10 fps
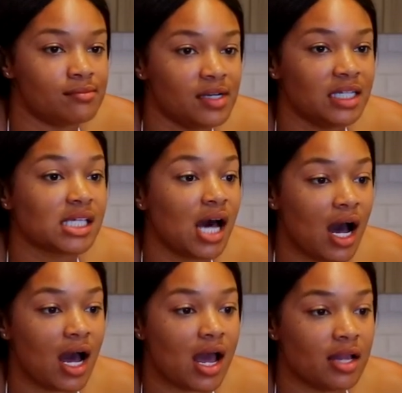It's
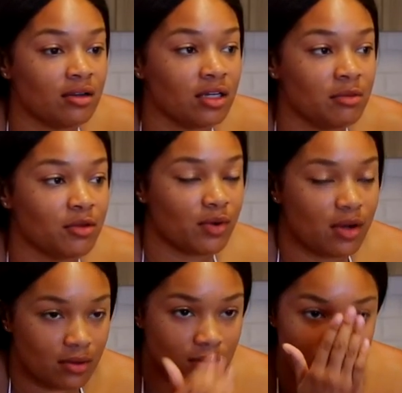hot, don't get me
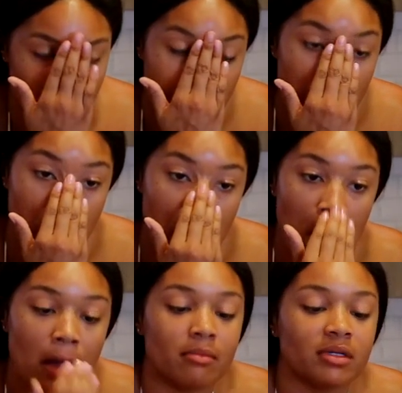wrong.
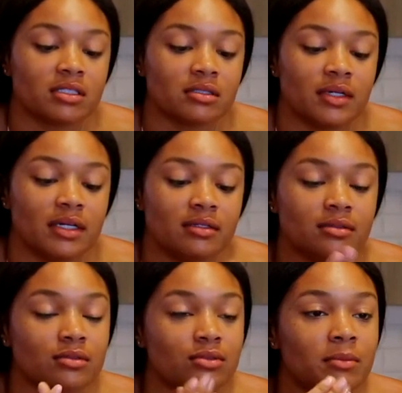I'm sweating.
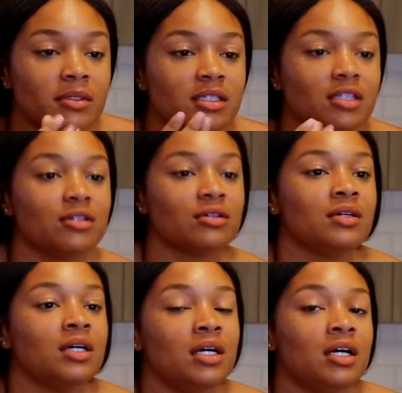I'm a little
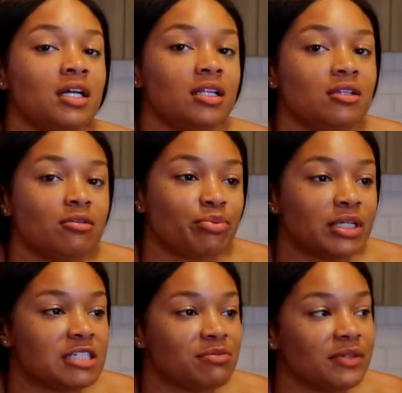
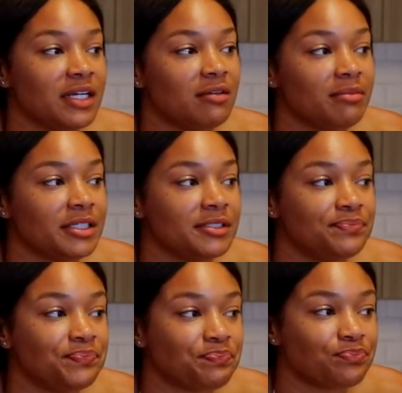perspirated, but
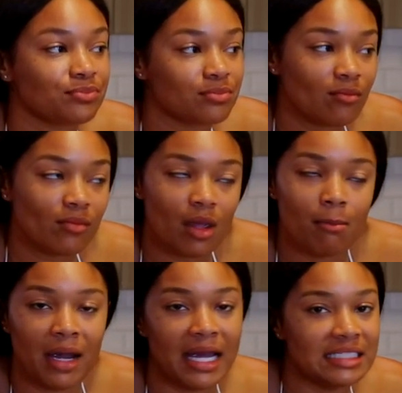
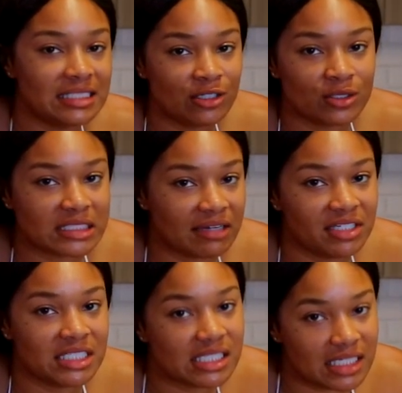my AC on
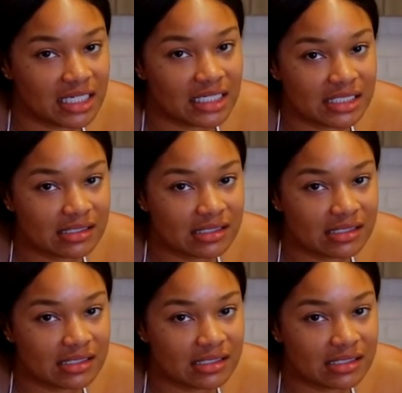76.